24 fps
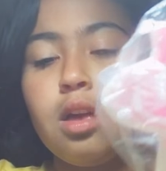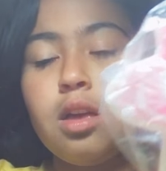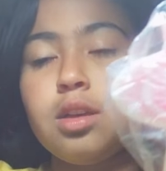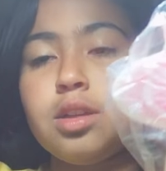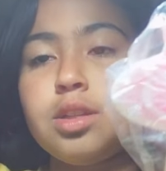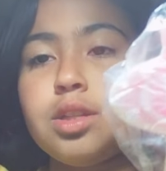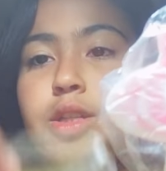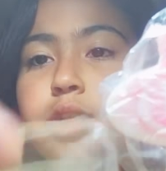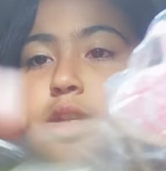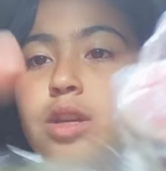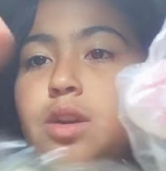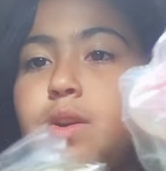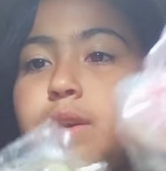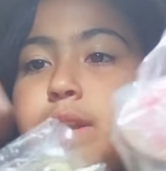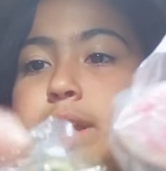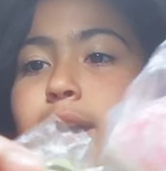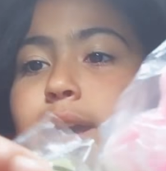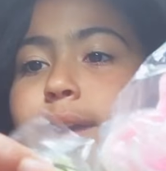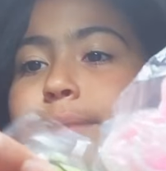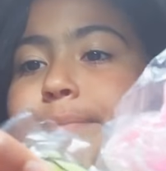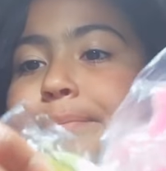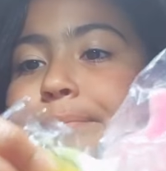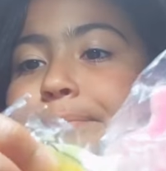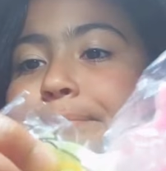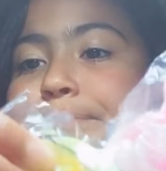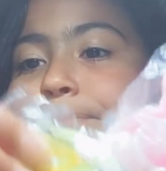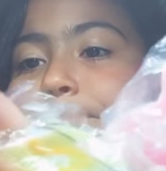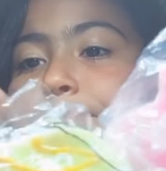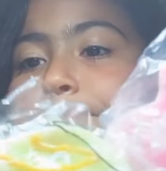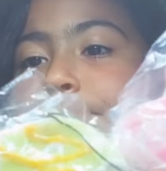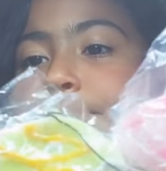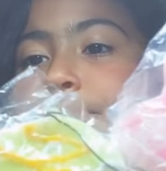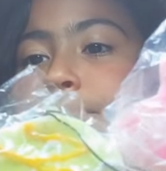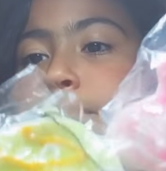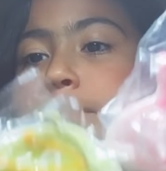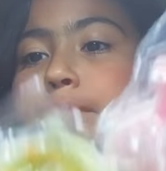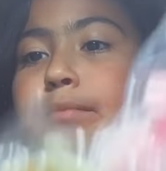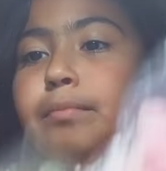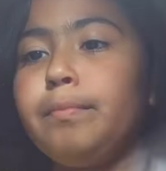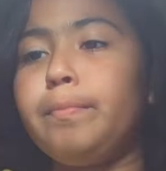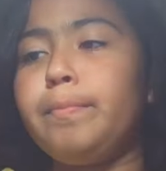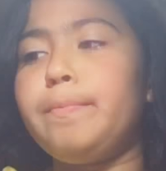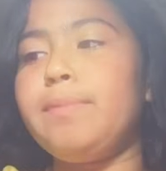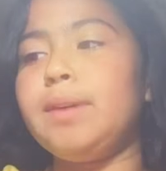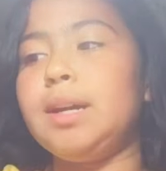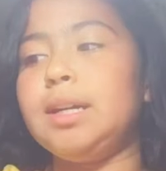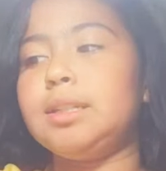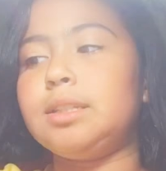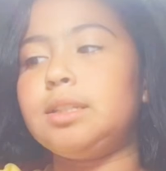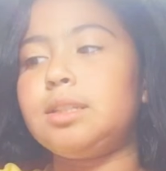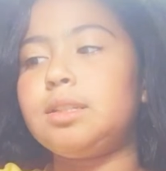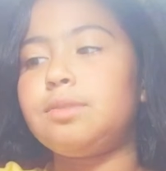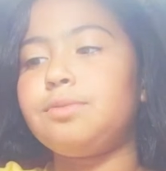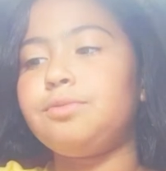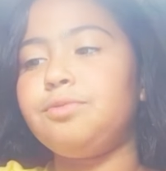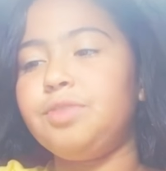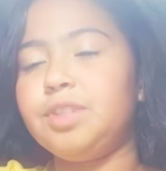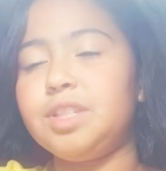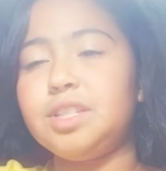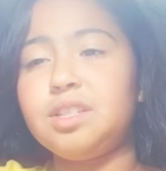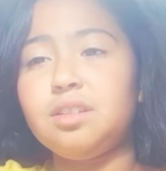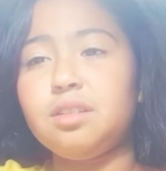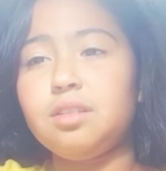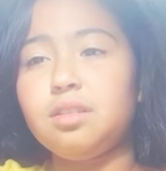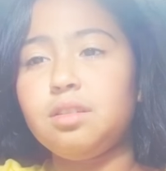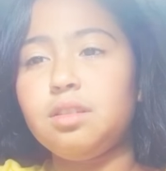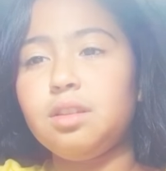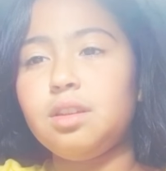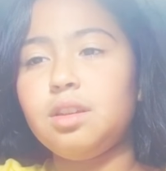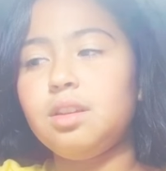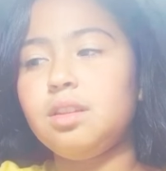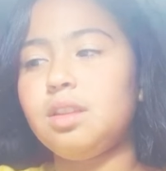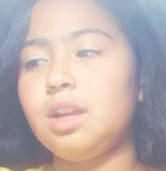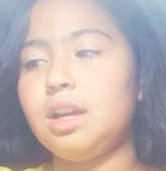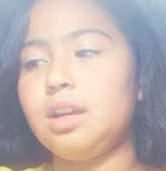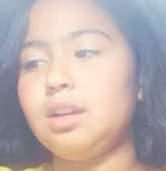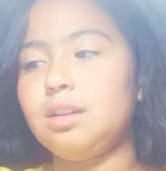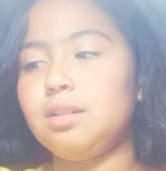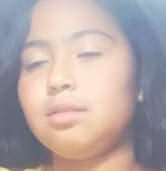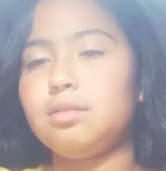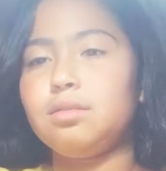So yeah, but physically, like,